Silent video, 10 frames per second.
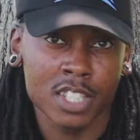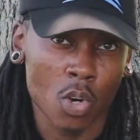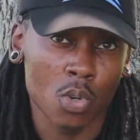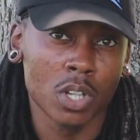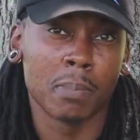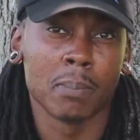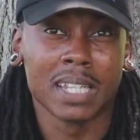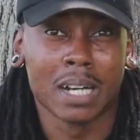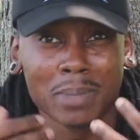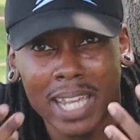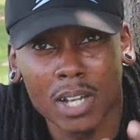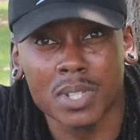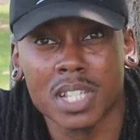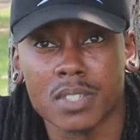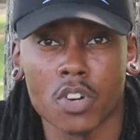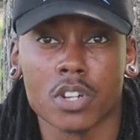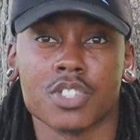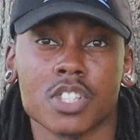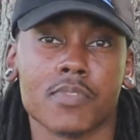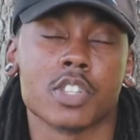tone up, and become the healthiest
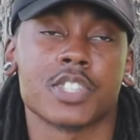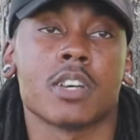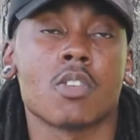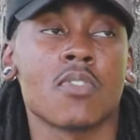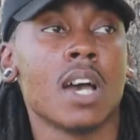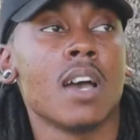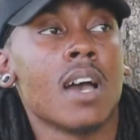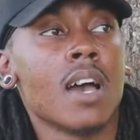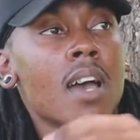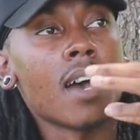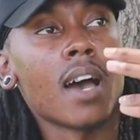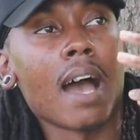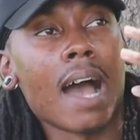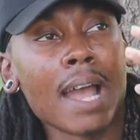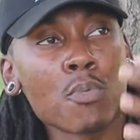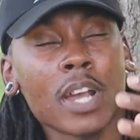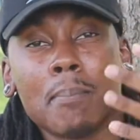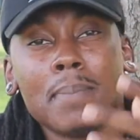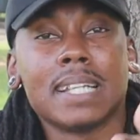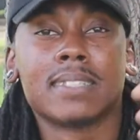versions of themselves. I
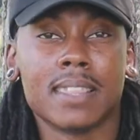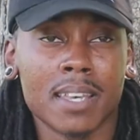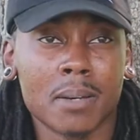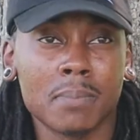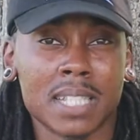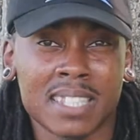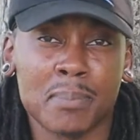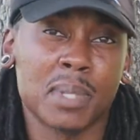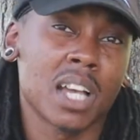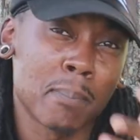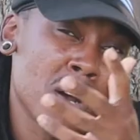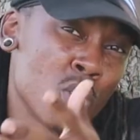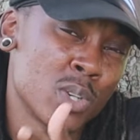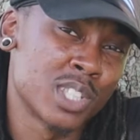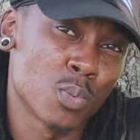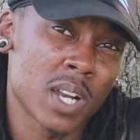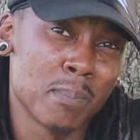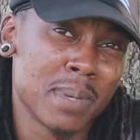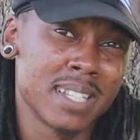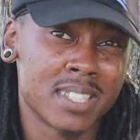recommend to them the same thing I'm going to
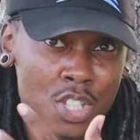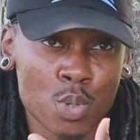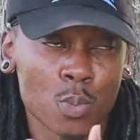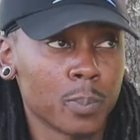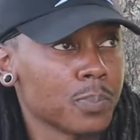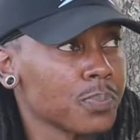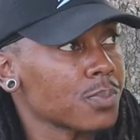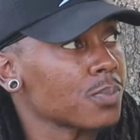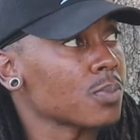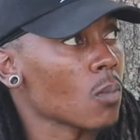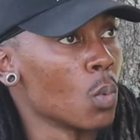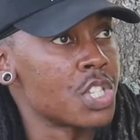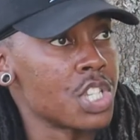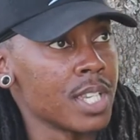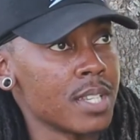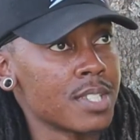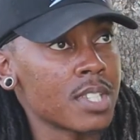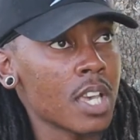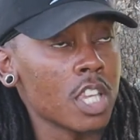recommend to you, which is